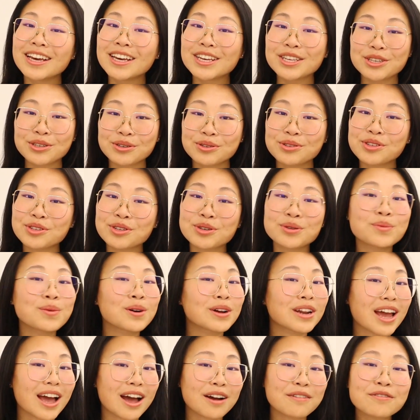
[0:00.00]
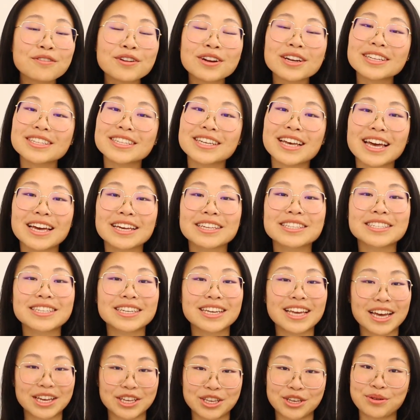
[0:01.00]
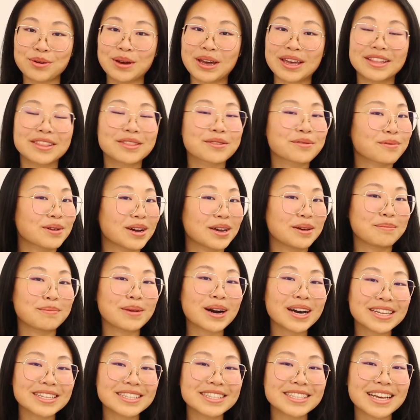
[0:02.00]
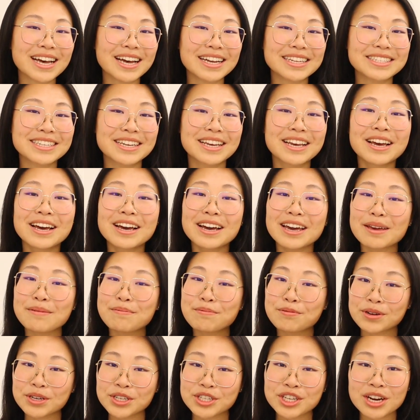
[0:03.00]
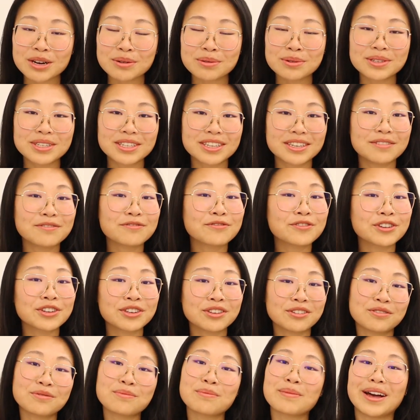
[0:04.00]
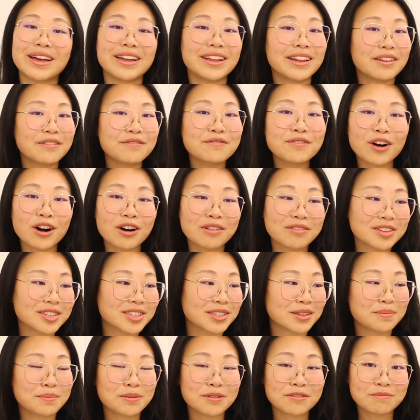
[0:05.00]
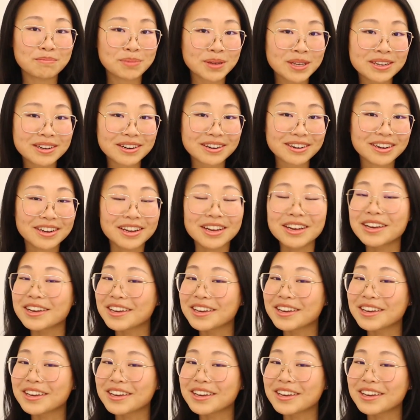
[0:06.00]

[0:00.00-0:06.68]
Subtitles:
You do whatever it takes to get you in the right mindset. A pre-shot routine for you might involve a sip of beer.